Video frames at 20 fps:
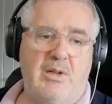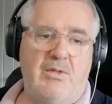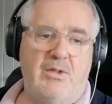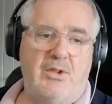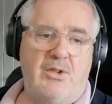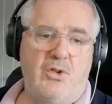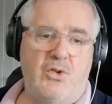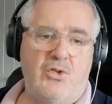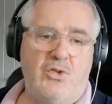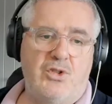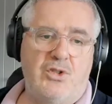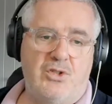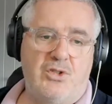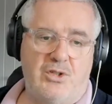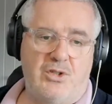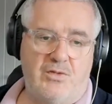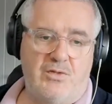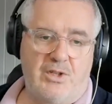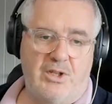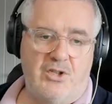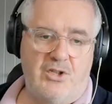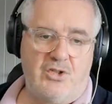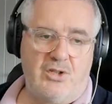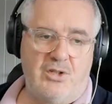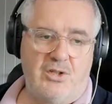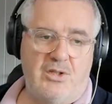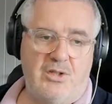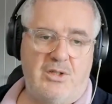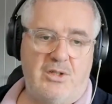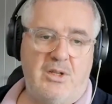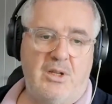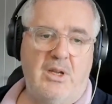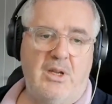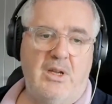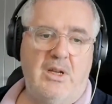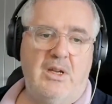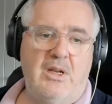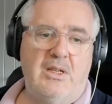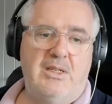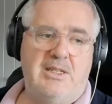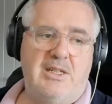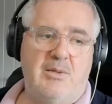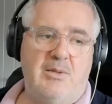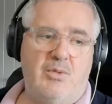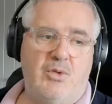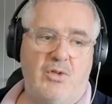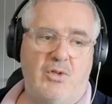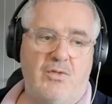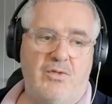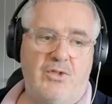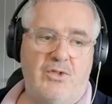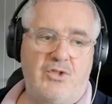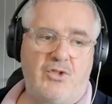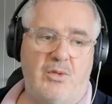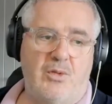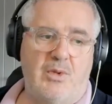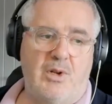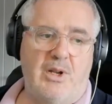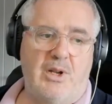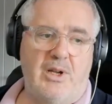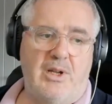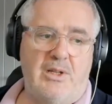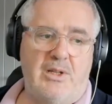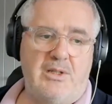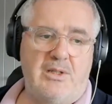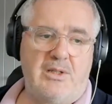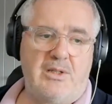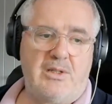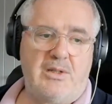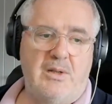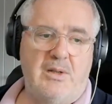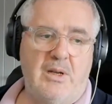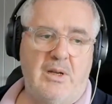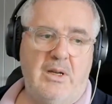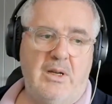Team Level Coaching Certifications CTC program for Scrum Alliance.